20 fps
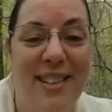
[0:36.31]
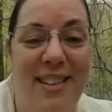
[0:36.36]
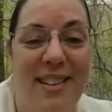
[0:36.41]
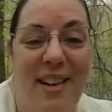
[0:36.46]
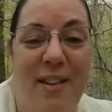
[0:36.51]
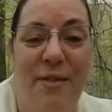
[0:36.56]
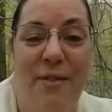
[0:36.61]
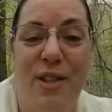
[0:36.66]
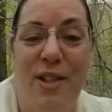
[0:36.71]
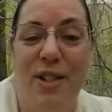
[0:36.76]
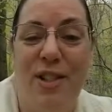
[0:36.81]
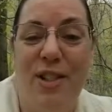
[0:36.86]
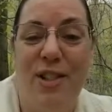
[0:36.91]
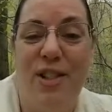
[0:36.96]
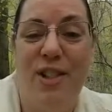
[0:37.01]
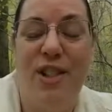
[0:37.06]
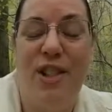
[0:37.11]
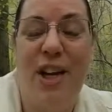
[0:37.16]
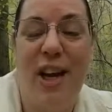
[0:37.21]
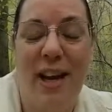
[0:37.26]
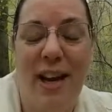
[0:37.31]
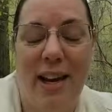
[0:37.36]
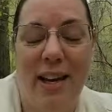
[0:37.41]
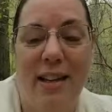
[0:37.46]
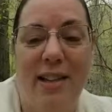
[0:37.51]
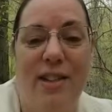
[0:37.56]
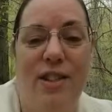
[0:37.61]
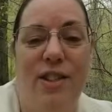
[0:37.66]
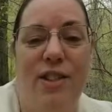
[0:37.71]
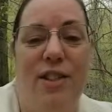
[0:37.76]
Love the
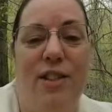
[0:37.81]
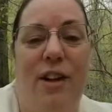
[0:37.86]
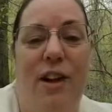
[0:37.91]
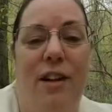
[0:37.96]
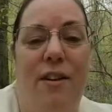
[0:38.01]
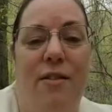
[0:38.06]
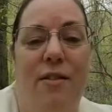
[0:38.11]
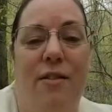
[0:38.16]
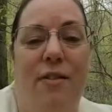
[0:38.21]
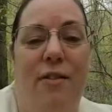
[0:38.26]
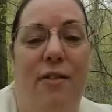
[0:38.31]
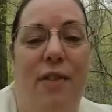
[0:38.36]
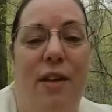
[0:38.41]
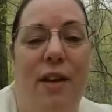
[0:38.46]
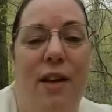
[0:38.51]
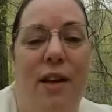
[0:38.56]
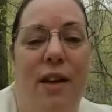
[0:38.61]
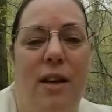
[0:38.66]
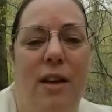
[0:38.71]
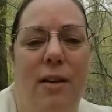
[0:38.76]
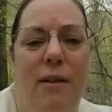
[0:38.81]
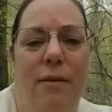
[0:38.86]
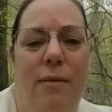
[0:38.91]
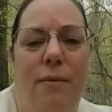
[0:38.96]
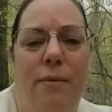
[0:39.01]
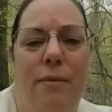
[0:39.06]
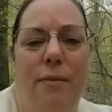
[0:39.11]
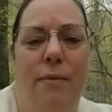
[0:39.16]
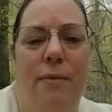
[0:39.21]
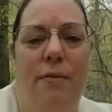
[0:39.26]
change, love the
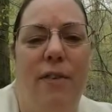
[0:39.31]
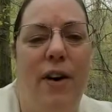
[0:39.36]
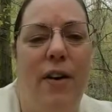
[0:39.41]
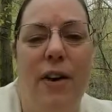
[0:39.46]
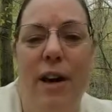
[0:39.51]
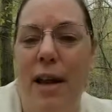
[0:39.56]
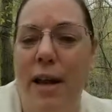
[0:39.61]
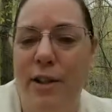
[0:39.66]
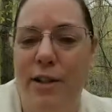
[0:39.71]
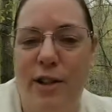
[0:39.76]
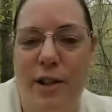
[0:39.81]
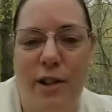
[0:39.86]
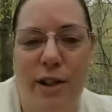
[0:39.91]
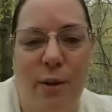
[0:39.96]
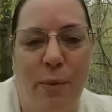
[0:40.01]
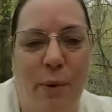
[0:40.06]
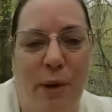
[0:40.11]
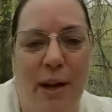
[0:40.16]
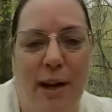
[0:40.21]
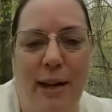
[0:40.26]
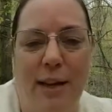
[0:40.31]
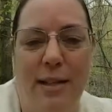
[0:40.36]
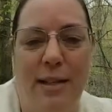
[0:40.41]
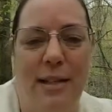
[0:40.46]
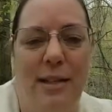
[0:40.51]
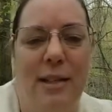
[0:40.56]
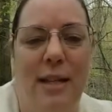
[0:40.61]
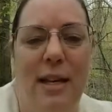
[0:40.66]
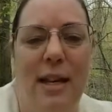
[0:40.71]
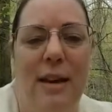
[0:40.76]
variation in what I get to
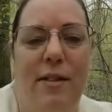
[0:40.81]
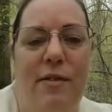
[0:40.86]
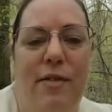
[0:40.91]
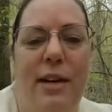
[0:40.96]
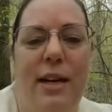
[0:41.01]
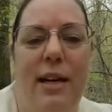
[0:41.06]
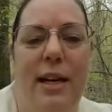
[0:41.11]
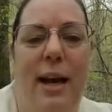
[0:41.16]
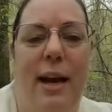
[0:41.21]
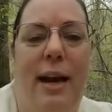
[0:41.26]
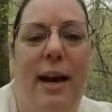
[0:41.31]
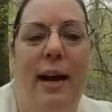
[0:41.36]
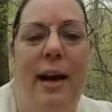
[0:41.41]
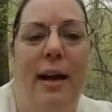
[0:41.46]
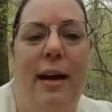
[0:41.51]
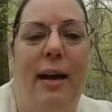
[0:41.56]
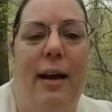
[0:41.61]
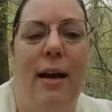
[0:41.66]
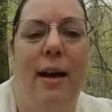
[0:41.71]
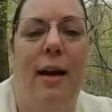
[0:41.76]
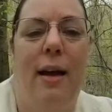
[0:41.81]
see every day.